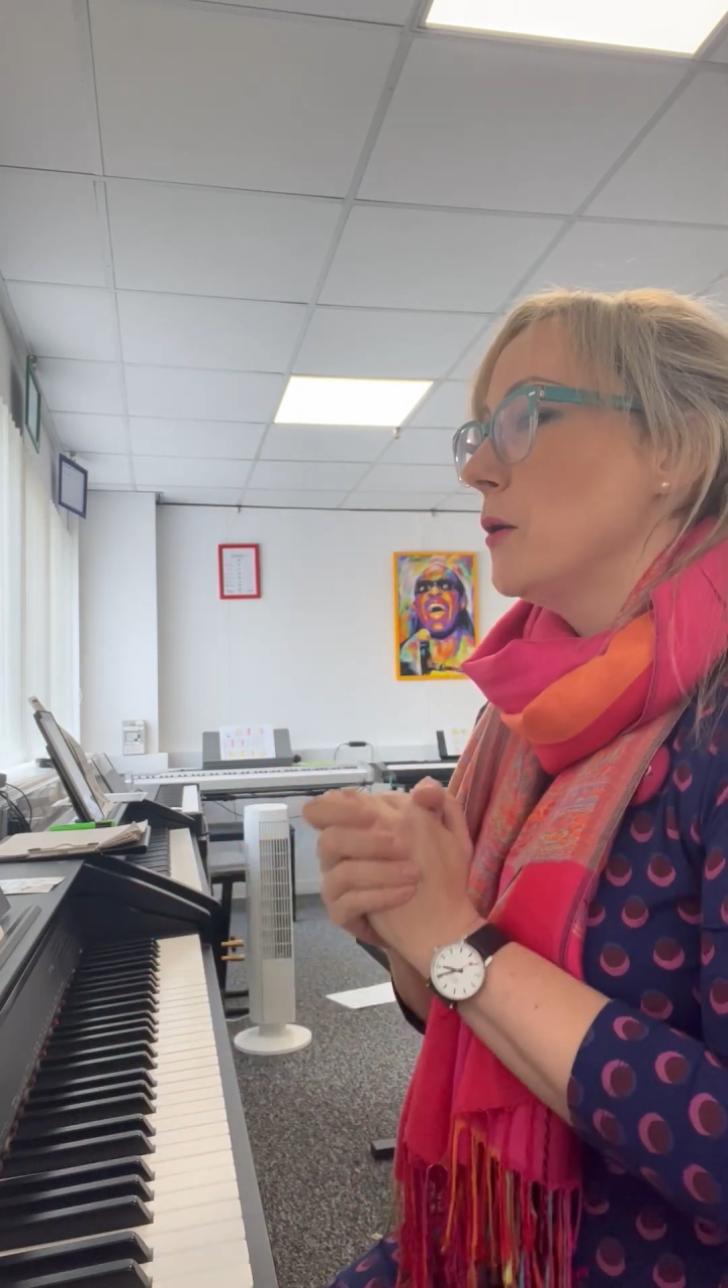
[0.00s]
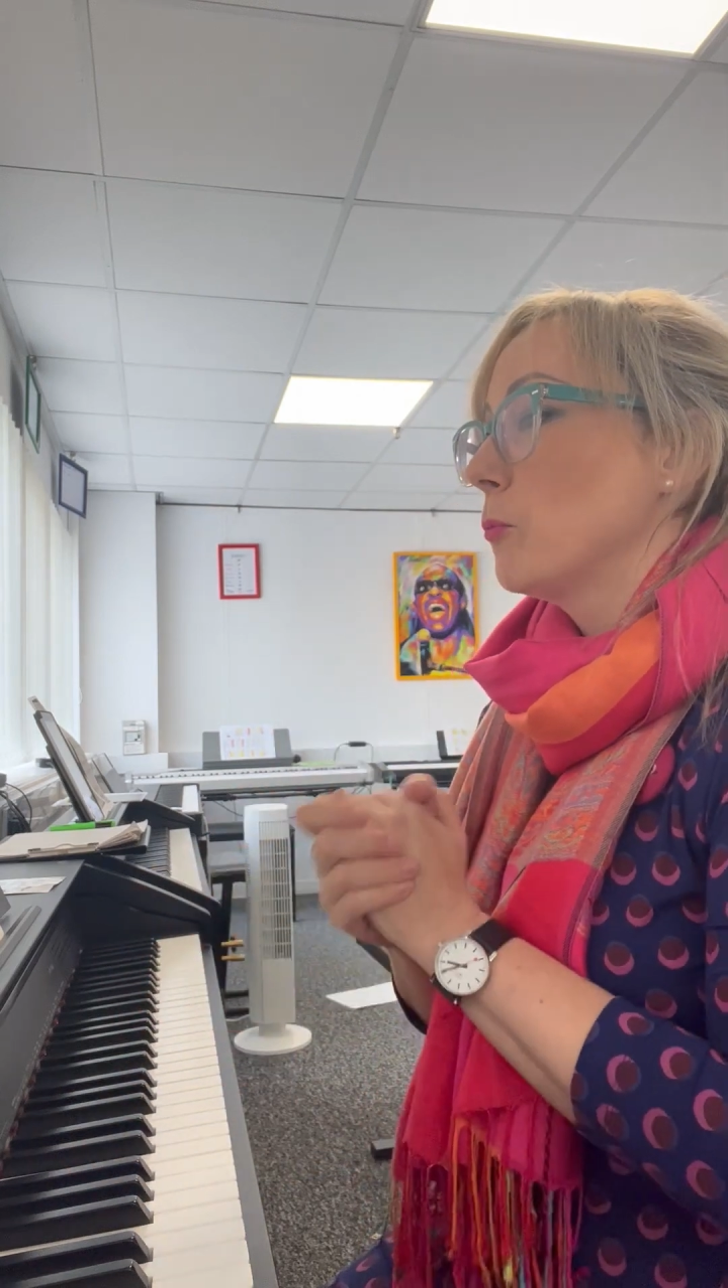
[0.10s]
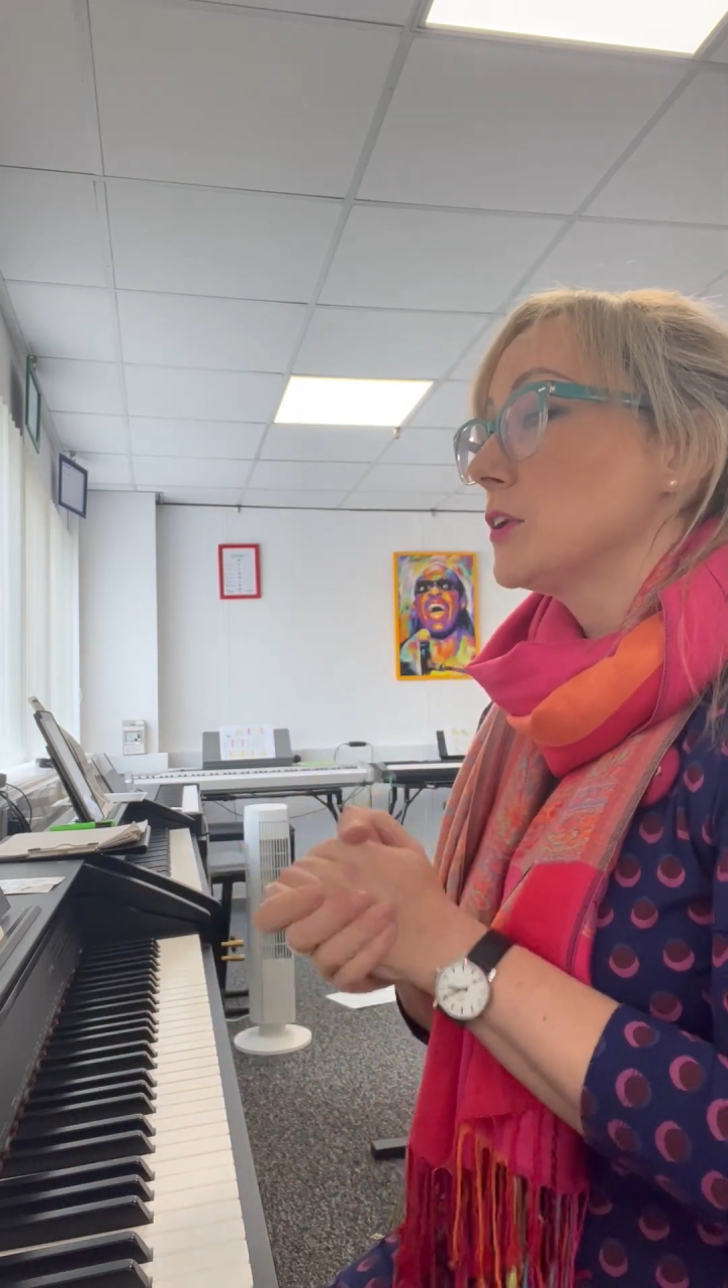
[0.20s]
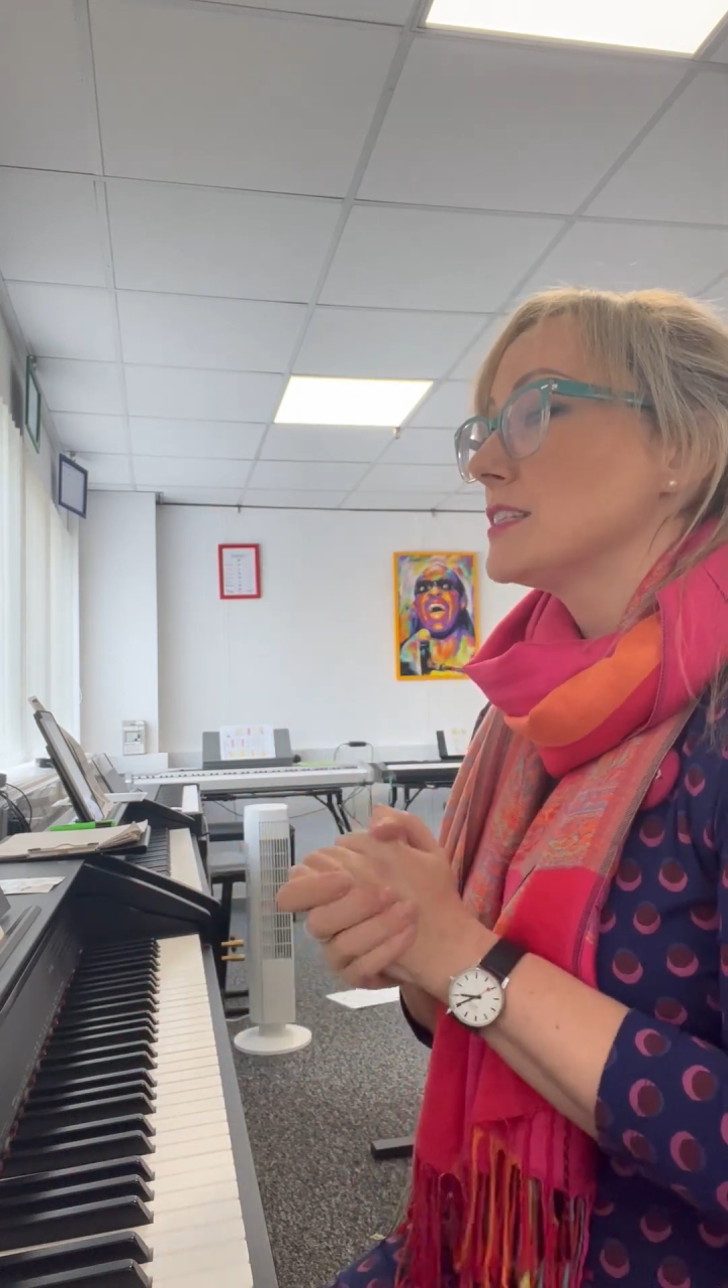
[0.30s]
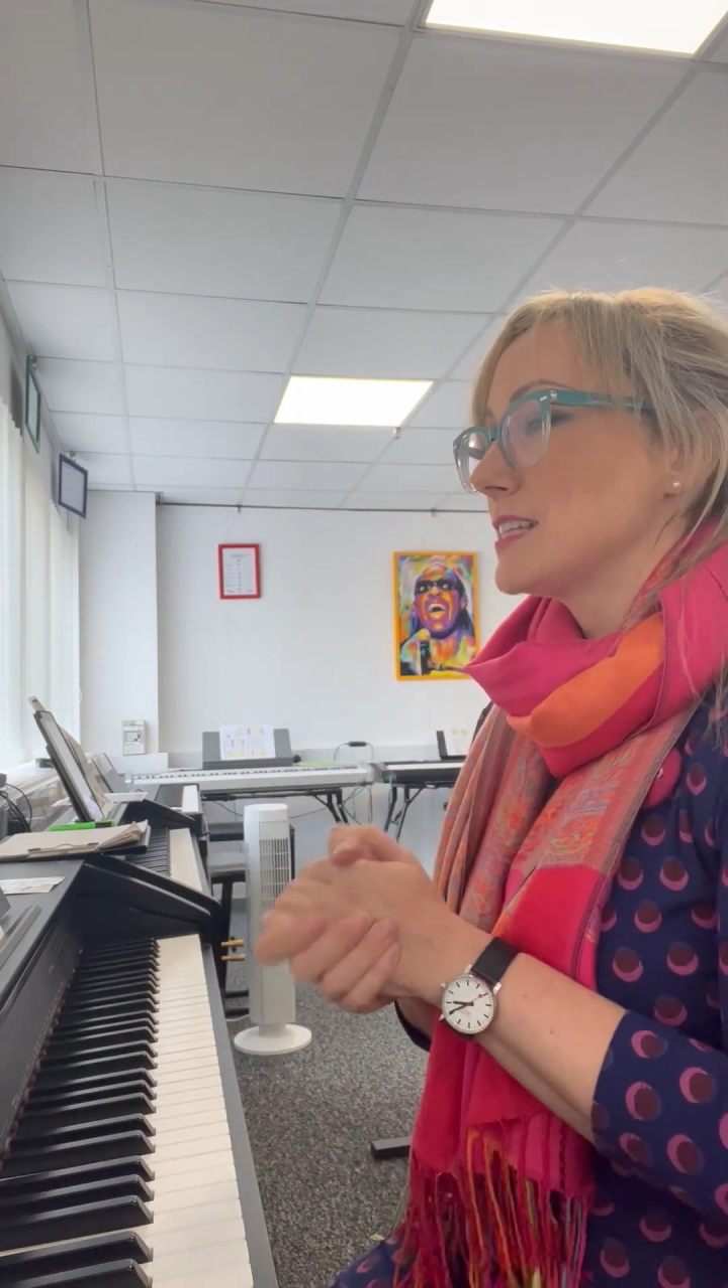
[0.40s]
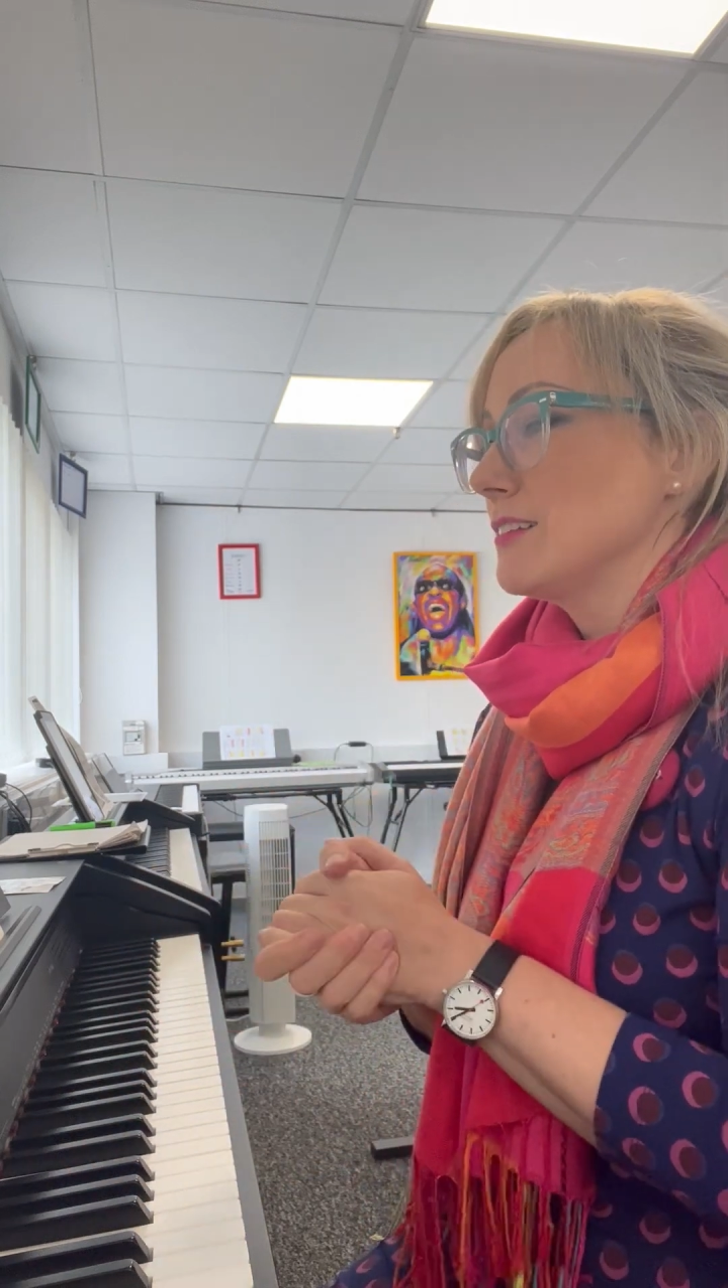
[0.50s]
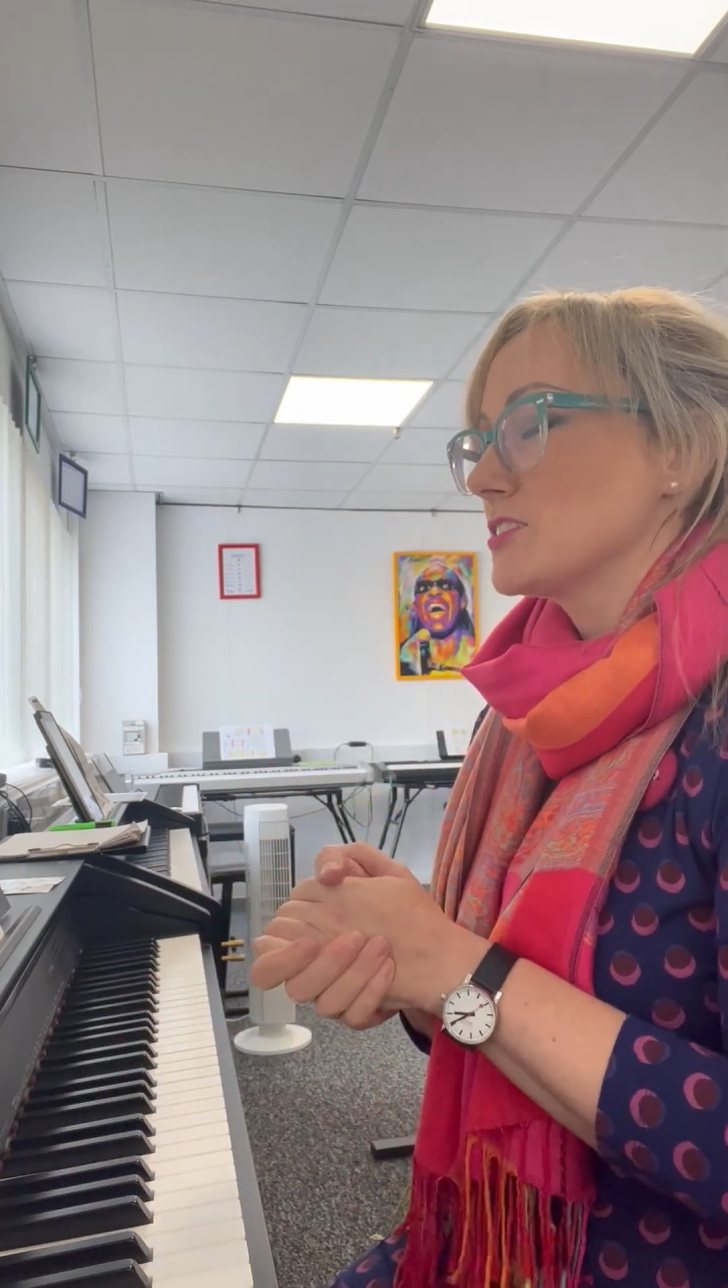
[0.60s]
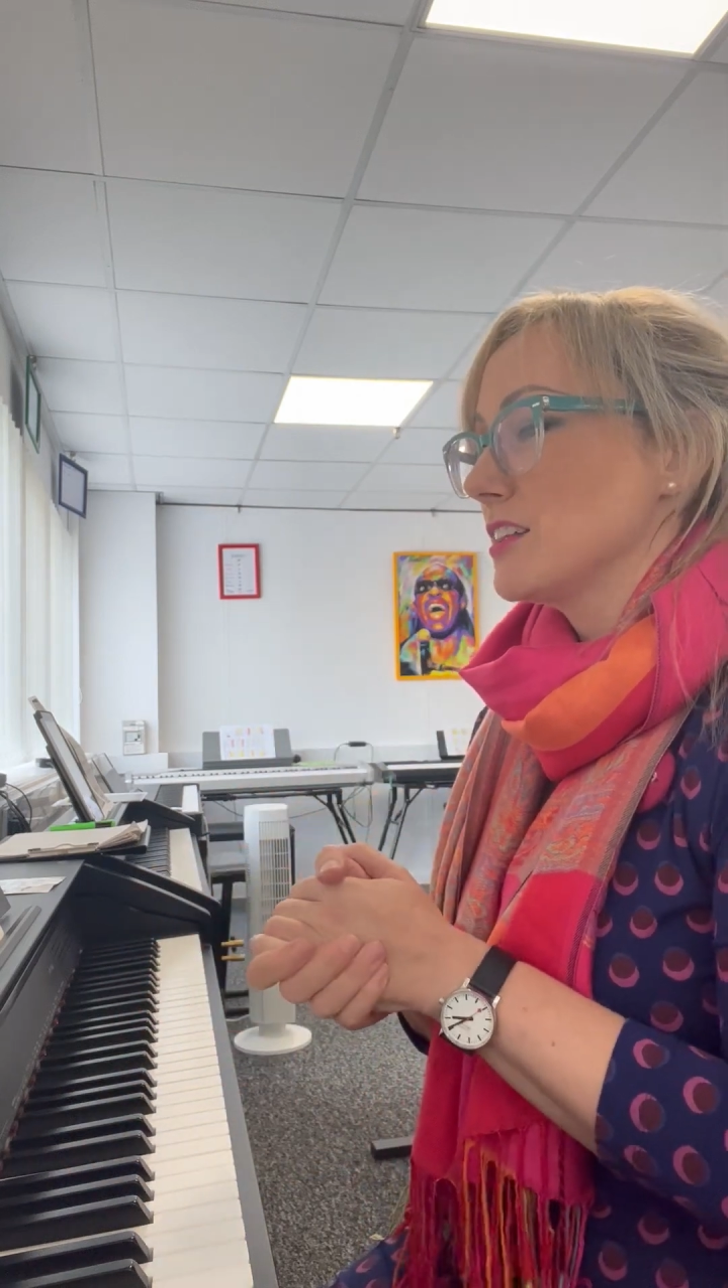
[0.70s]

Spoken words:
what it sounds